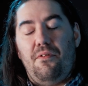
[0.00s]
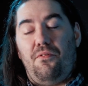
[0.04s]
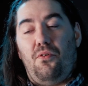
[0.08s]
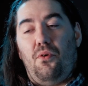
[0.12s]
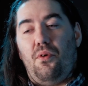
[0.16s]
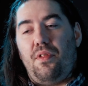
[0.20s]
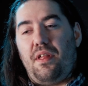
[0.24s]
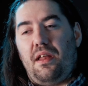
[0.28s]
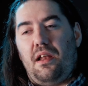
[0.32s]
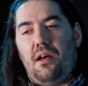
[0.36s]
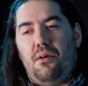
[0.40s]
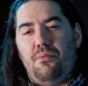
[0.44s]

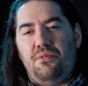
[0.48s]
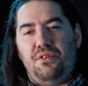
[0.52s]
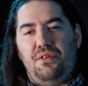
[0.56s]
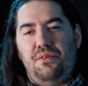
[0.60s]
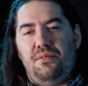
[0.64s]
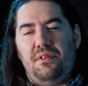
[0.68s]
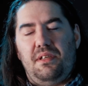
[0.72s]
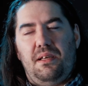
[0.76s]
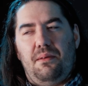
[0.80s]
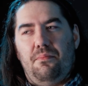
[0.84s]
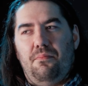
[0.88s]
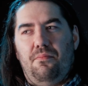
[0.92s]
Before then, I was
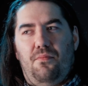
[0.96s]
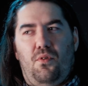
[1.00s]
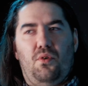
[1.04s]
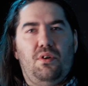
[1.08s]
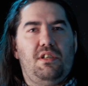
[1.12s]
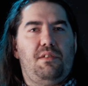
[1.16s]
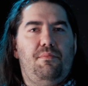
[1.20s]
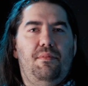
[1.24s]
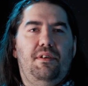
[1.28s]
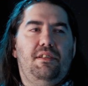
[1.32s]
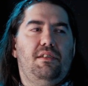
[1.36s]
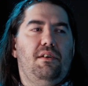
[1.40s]
using
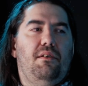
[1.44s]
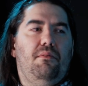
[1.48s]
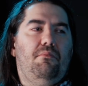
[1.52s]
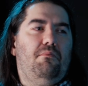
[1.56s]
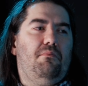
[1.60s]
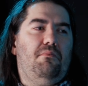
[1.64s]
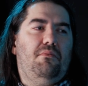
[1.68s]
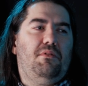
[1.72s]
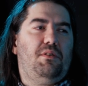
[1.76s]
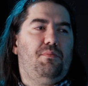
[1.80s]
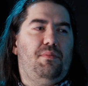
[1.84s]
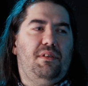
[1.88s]
Voice Meter
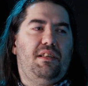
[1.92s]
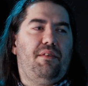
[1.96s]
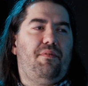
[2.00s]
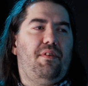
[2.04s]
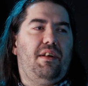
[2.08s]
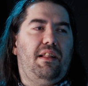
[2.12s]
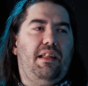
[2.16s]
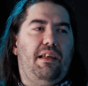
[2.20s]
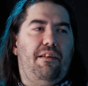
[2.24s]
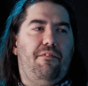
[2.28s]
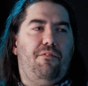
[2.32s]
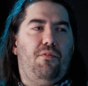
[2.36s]

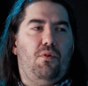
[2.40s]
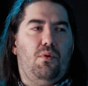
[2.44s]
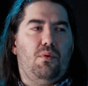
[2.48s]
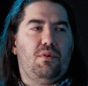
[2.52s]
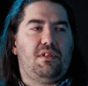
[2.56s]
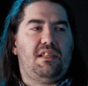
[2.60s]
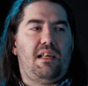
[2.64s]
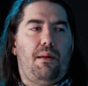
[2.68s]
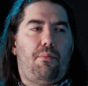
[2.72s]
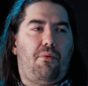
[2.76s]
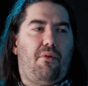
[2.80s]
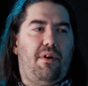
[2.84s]
specifically
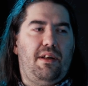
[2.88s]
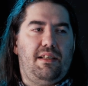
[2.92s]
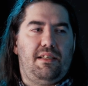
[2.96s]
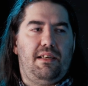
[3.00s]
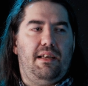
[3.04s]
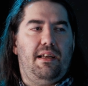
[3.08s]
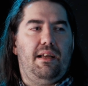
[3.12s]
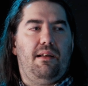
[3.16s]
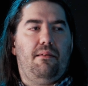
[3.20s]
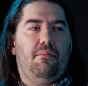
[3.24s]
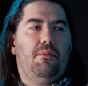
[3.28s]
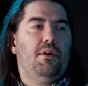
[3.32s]
for
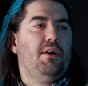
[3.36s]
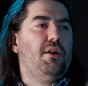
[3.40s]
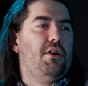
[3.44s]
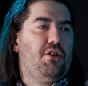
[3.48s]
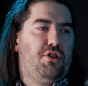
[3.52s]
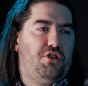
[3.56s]
separating